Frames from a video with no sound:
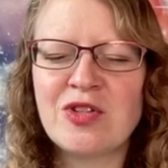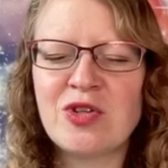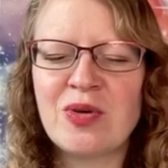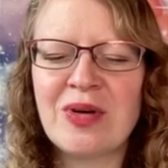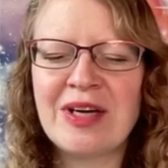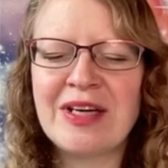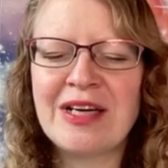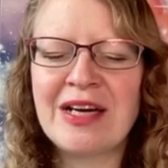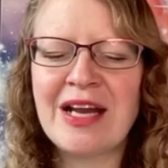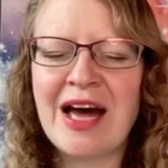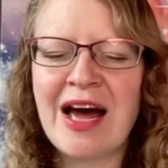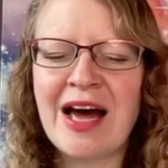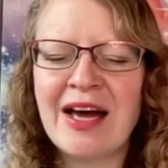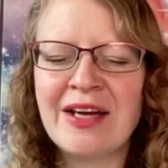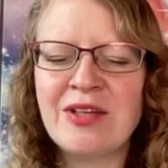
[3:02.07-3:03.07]
that you can
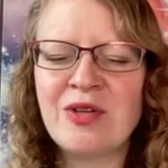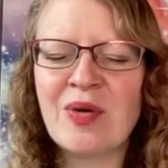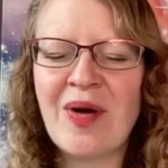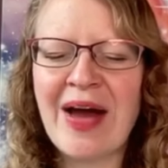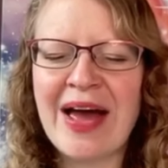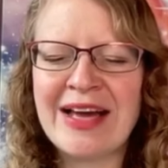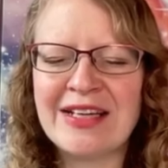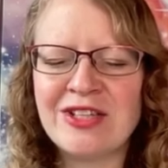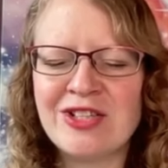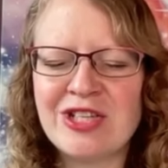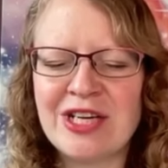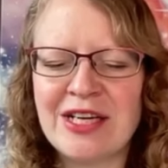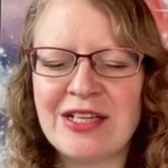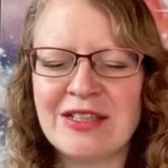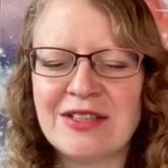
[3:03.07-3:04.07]
align your
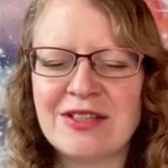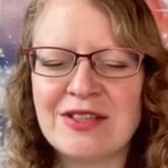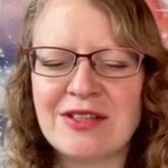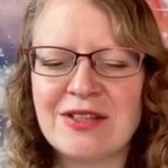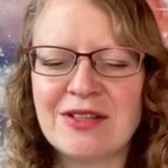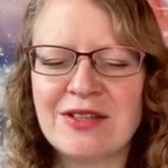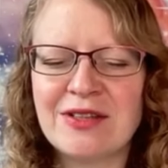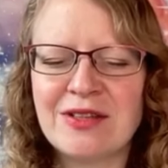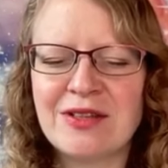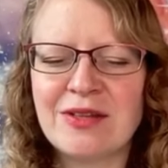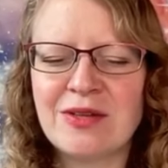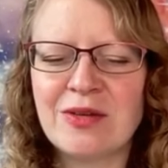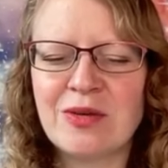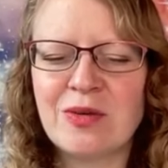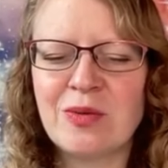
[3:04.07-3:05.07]
energies
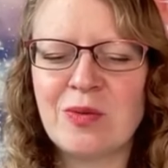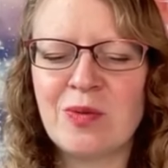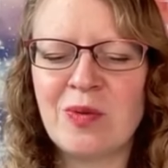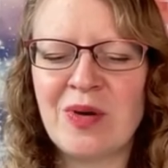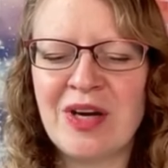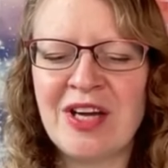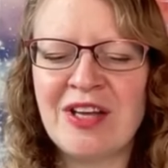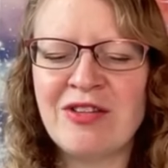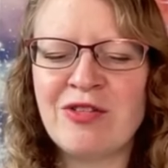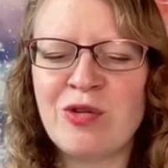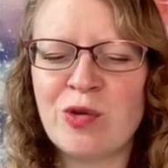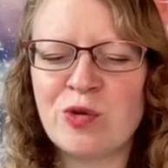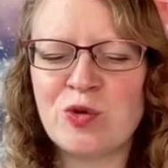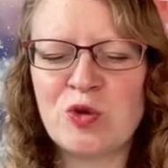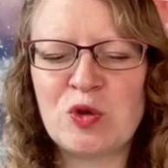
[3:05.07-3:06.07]
with
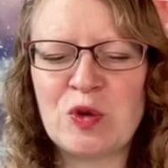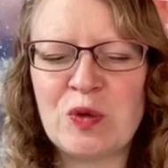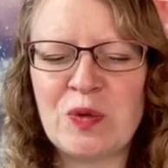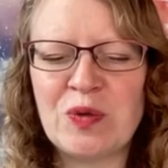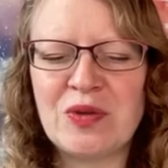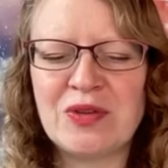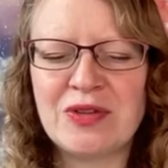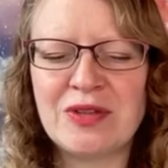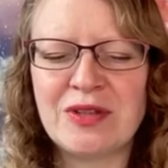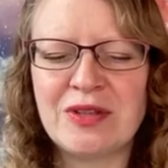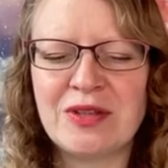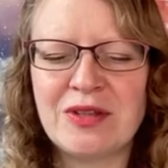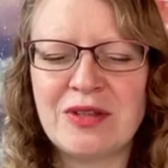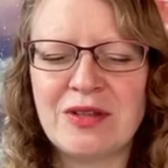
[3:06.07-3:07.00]
your truth